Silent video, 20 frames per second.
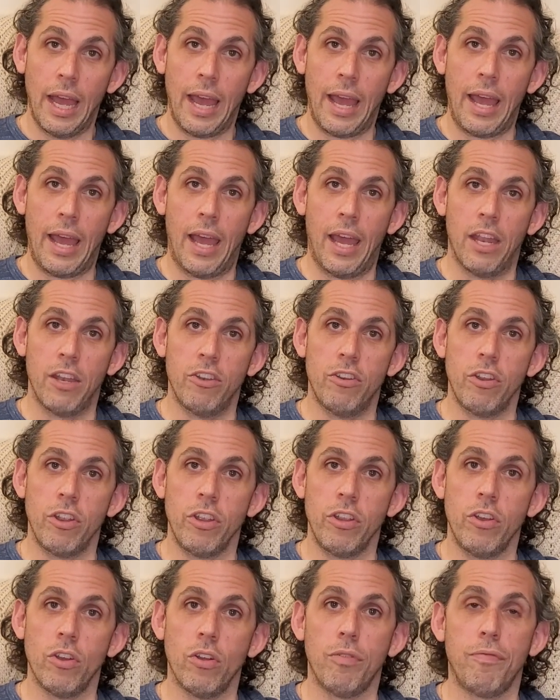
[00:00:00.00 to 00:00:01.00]
And
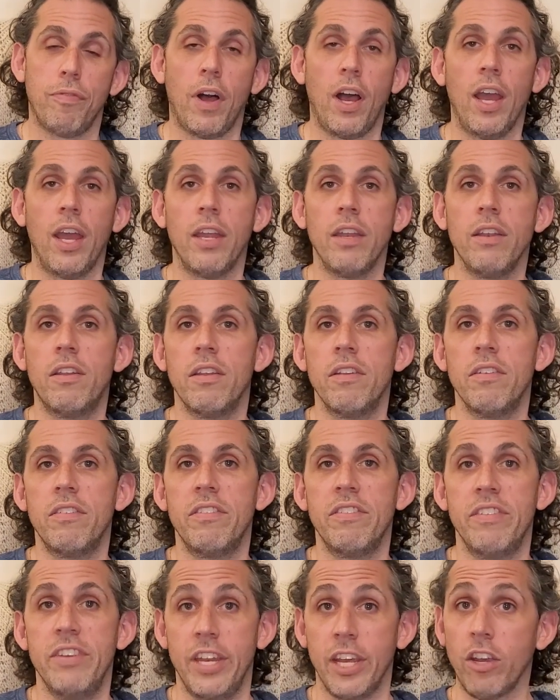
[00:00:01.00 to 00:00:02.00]
you'll find
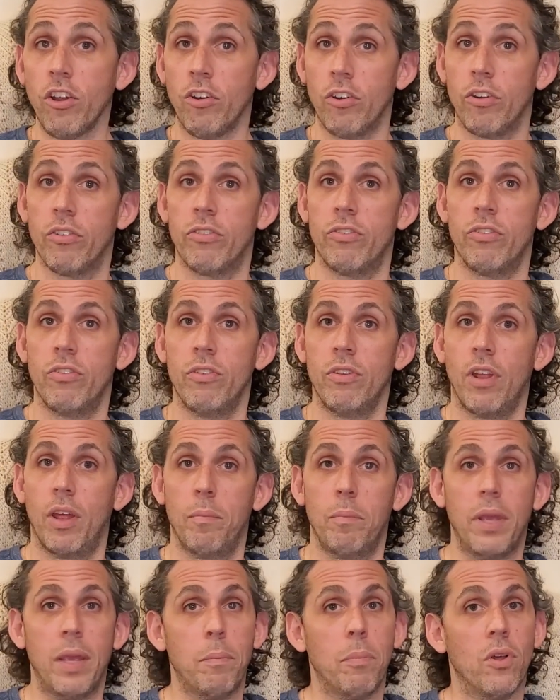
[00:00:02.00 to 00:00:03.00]
snickers and
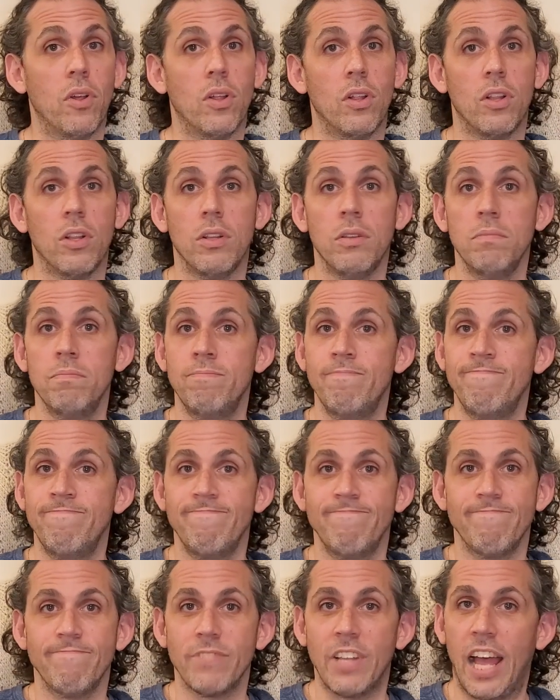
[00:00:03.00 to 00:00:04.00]
people
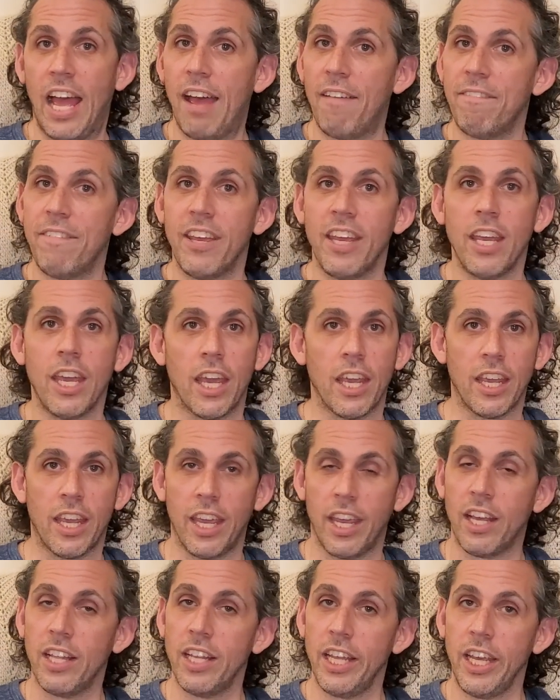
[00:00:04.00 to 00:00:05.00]
laughing and
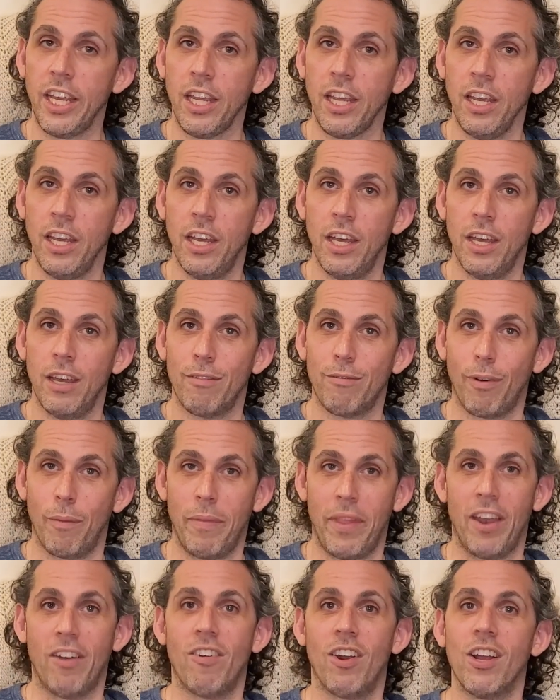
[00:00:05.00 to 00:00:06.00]
giggling from
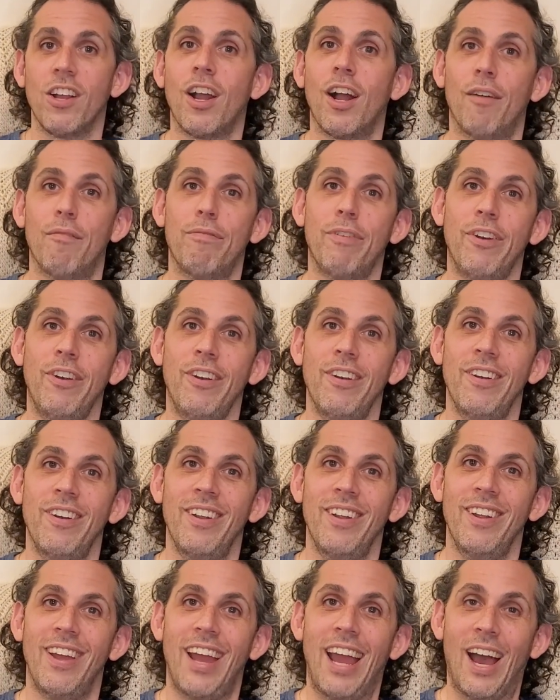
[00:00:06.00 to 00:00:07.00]
their own comfort
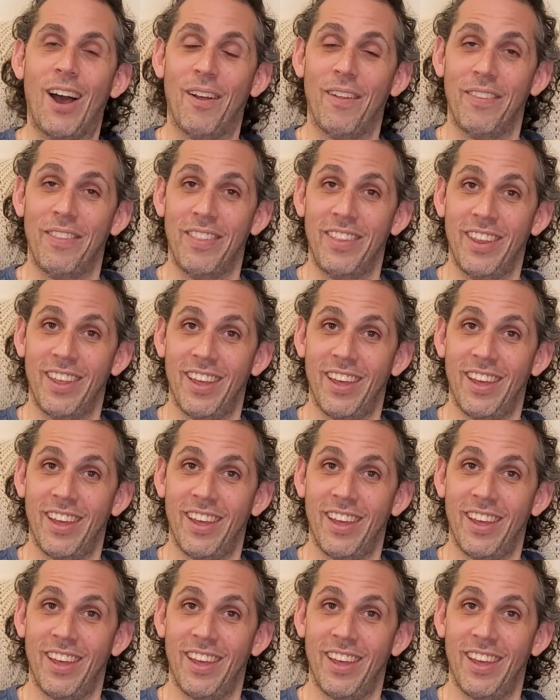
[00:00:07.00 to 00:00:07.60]
out in